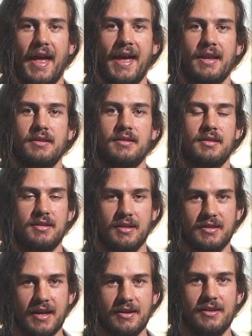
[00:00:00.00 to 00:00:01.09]
And to
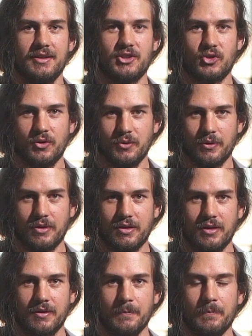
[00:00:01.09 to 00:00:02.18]
tell you the truth,